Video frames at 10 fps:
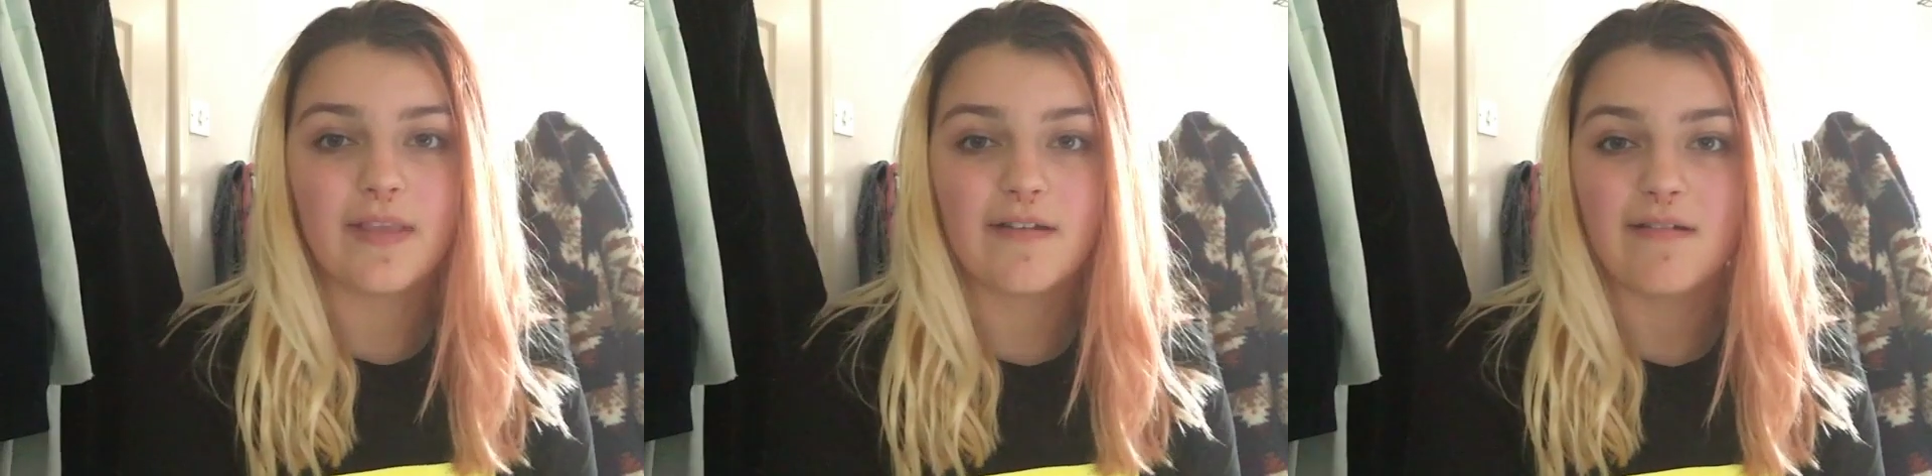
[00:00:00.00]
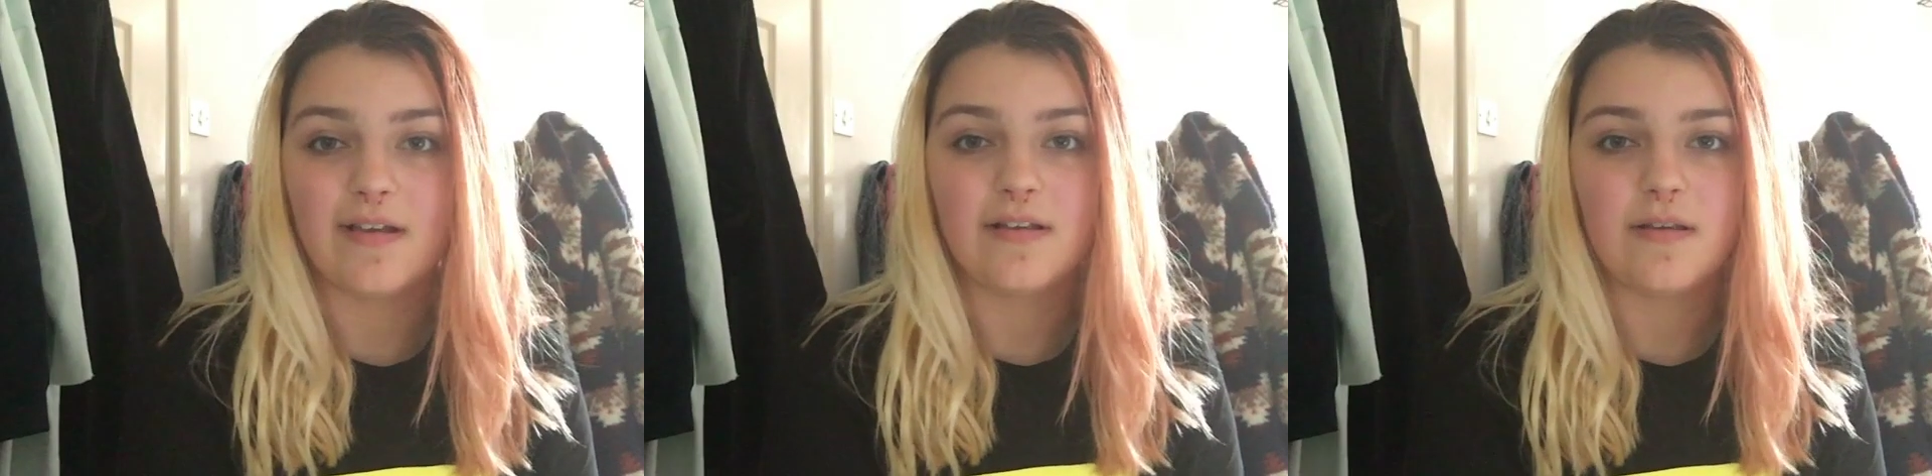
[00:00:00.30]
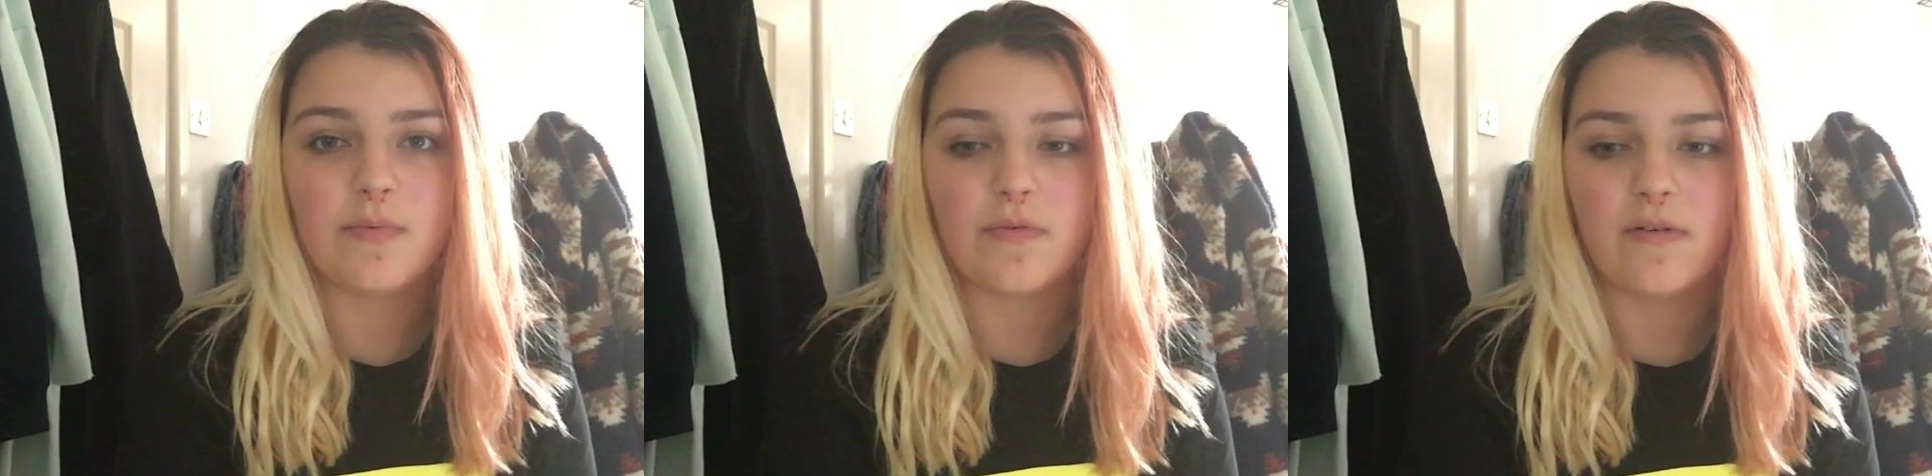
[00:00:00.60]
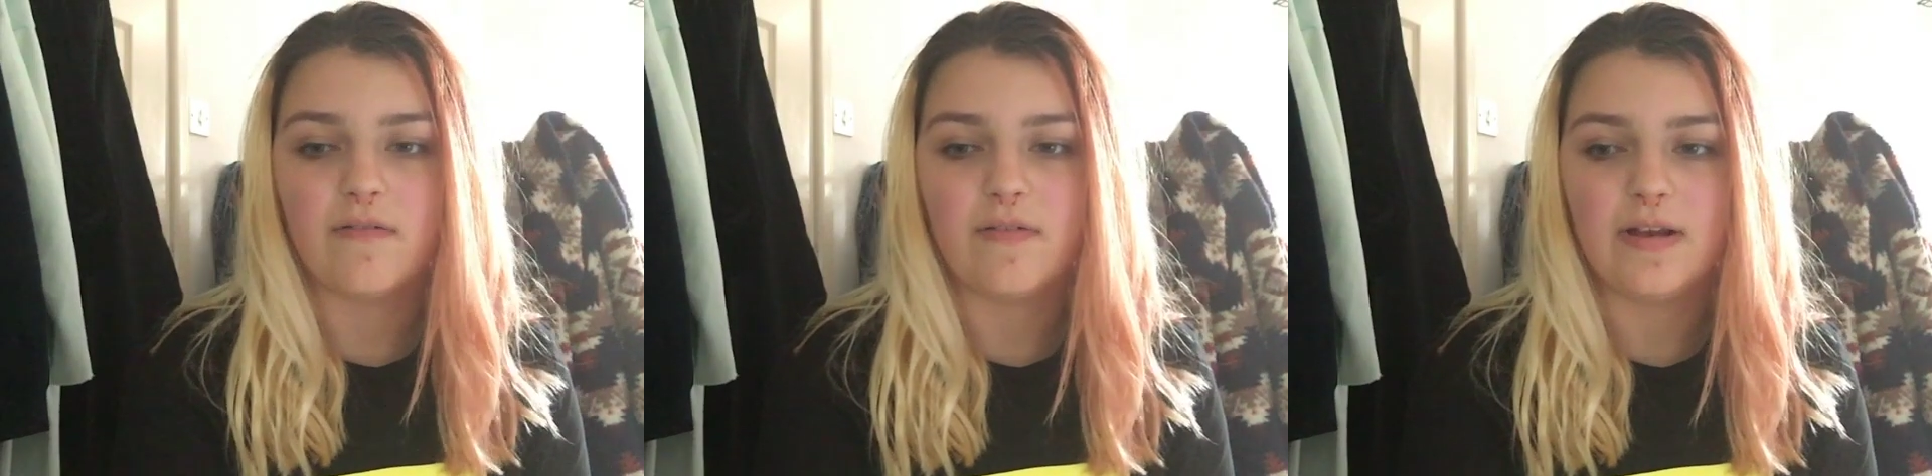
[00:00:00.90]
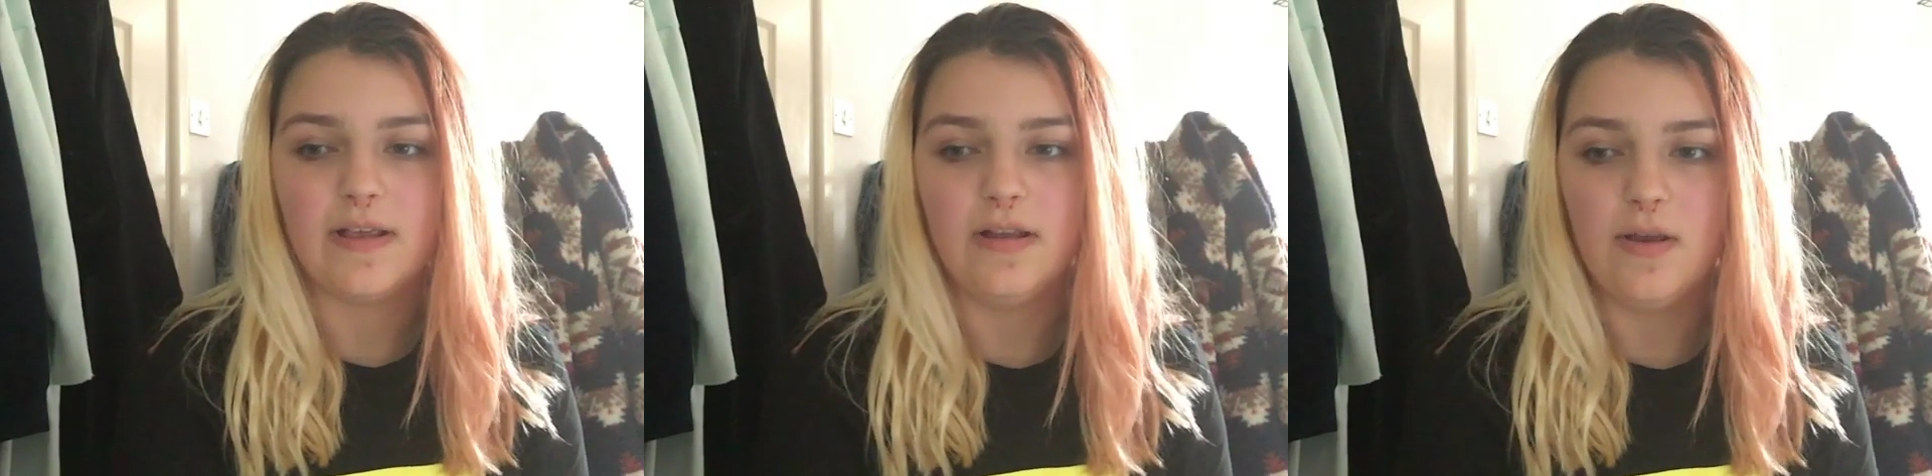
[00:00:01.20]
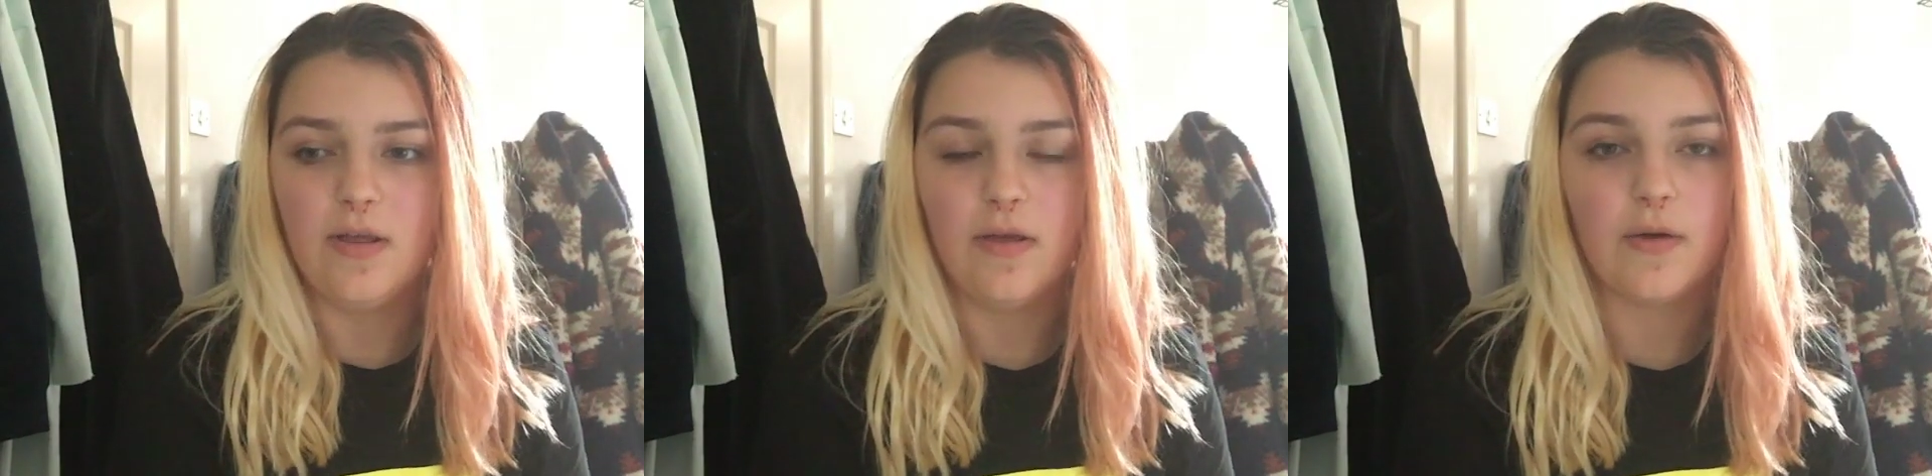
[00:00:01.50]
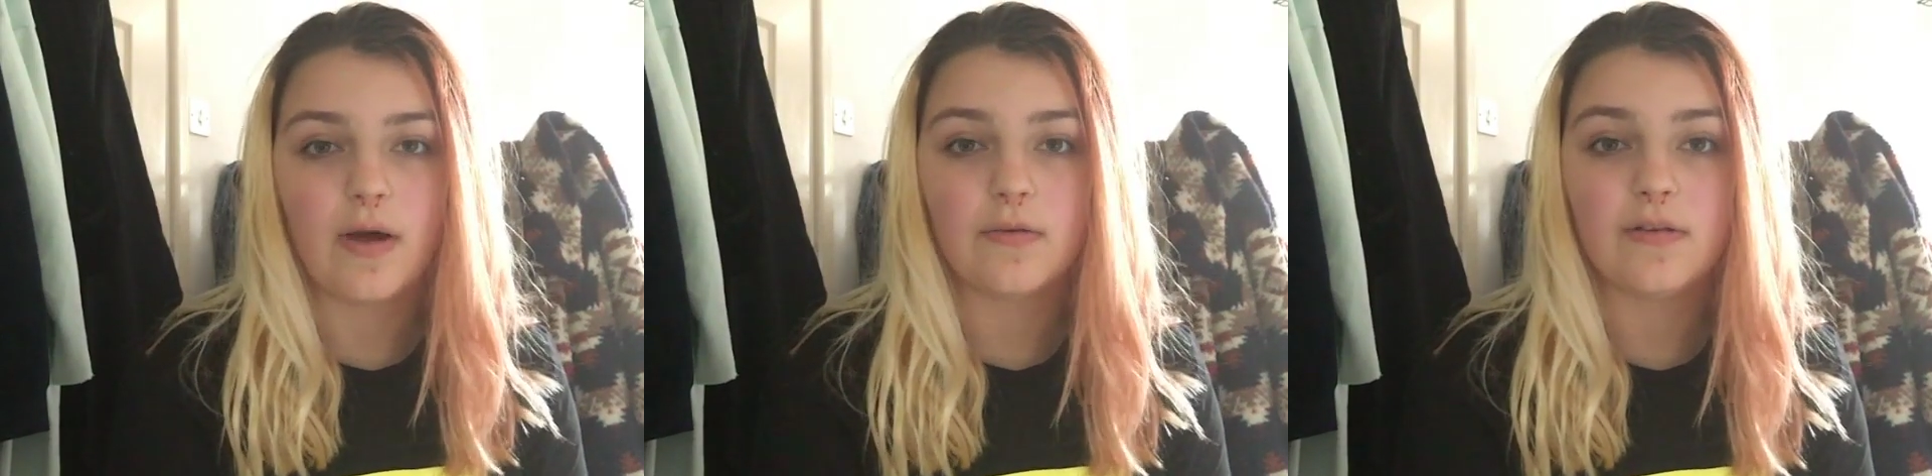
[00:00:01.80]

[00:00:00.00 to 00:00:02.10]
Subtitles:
I created it before I really knew how